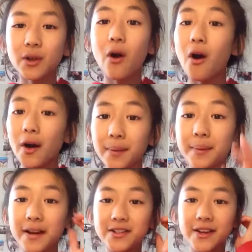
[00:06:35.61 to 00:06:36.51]
on a
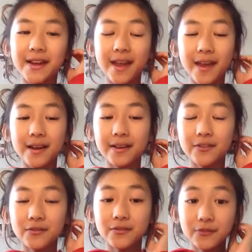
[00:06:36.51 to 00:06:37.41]
budget,
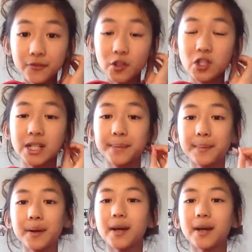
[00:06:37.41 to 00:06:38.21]
for cheap.